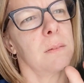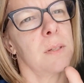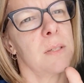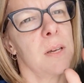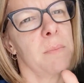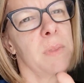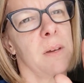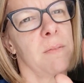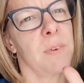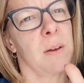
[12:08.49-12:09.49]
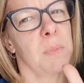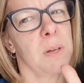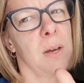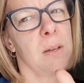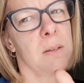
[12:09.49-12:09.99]
the same thing, family
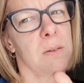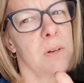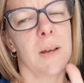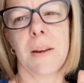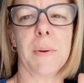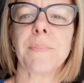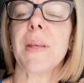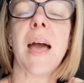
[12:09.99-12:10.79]
ancestry? Anyway,